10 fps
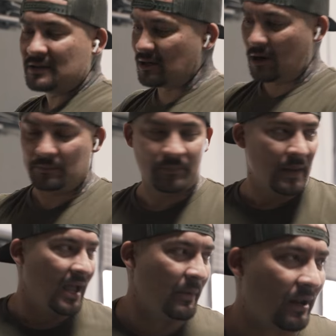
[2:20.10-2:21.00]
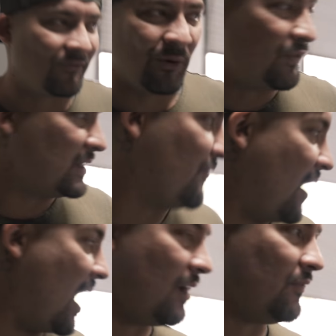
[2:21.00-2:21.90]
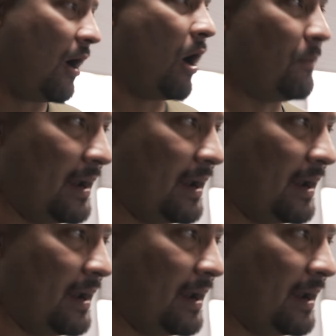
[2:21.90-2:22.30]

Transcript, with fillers: So, it made 455 on